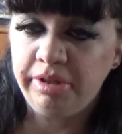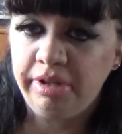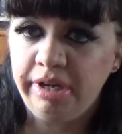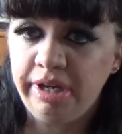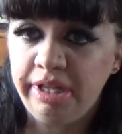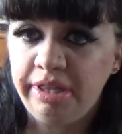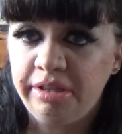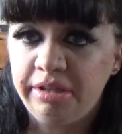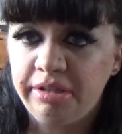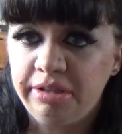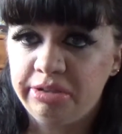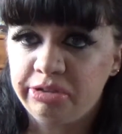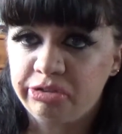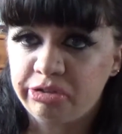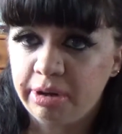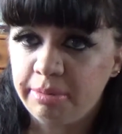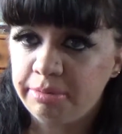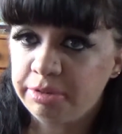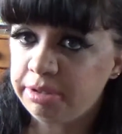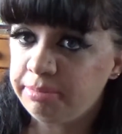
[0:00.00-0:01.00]
in the
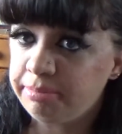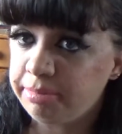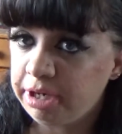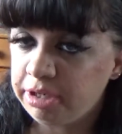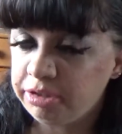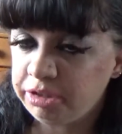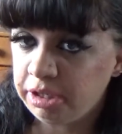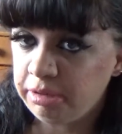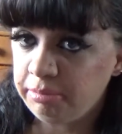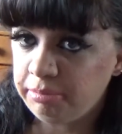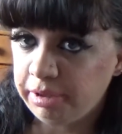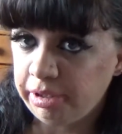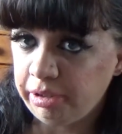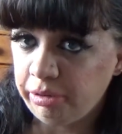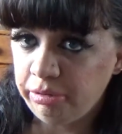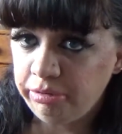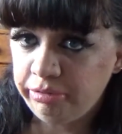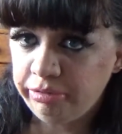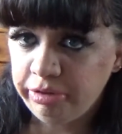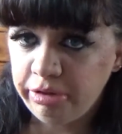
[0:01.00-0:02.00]
description bar down
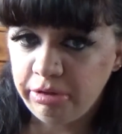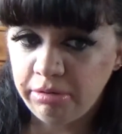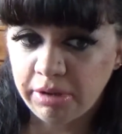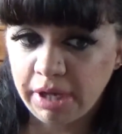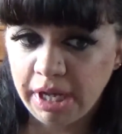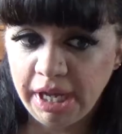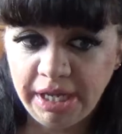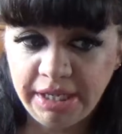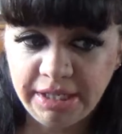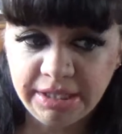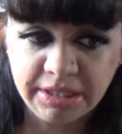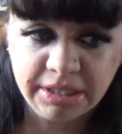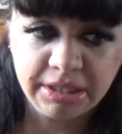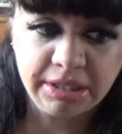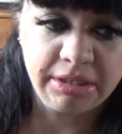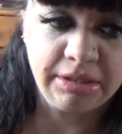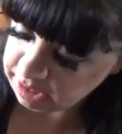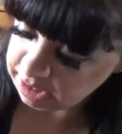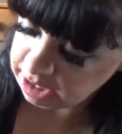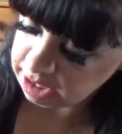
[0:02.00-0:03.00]
below for you guys.
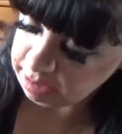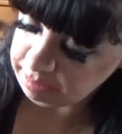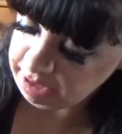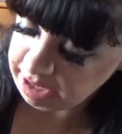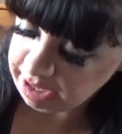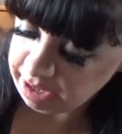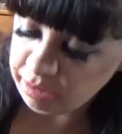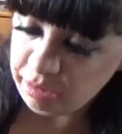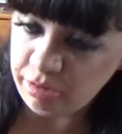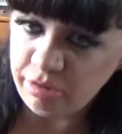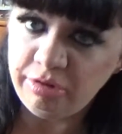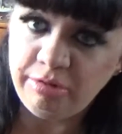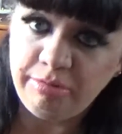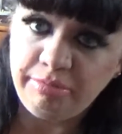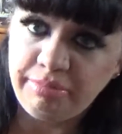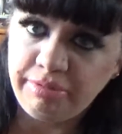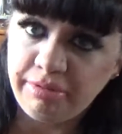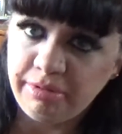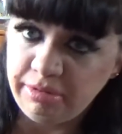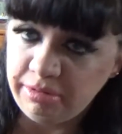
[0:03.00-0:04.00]
I mean, I hope
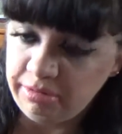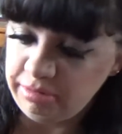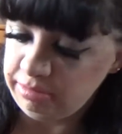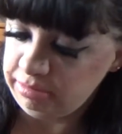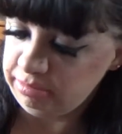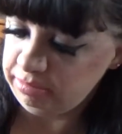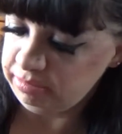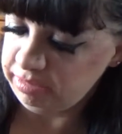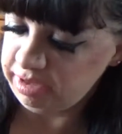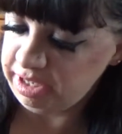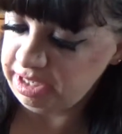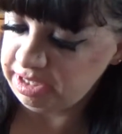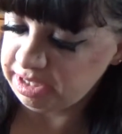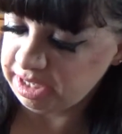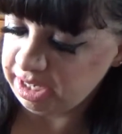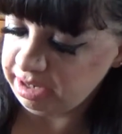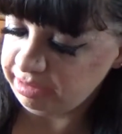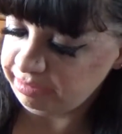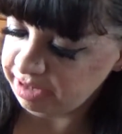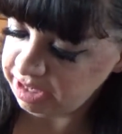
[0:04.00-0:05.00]
these
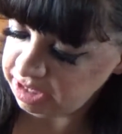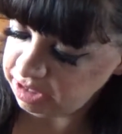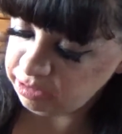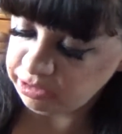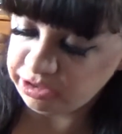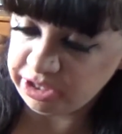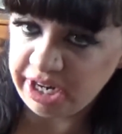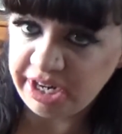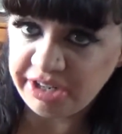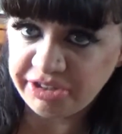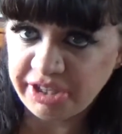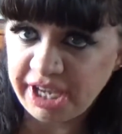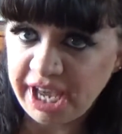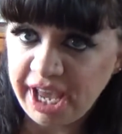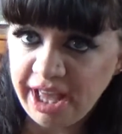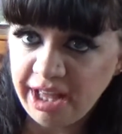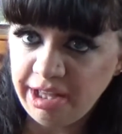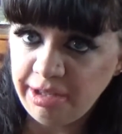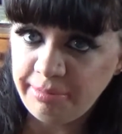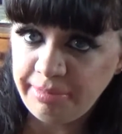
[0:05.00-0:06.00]
kind of videos are actually
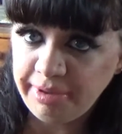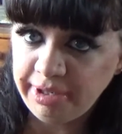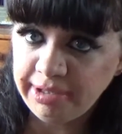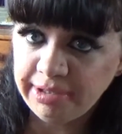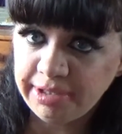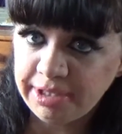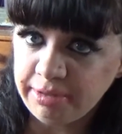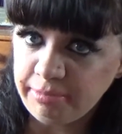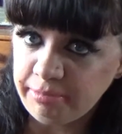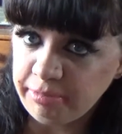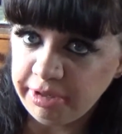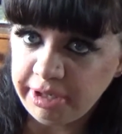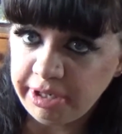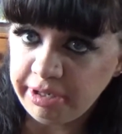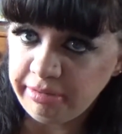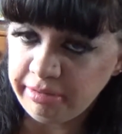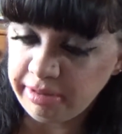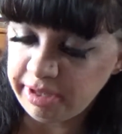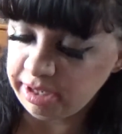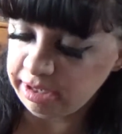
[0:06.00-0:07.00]
helping someone
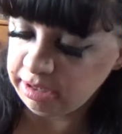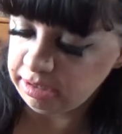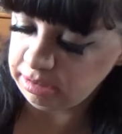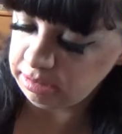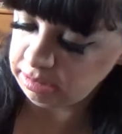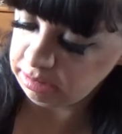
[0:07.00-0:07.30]
out there.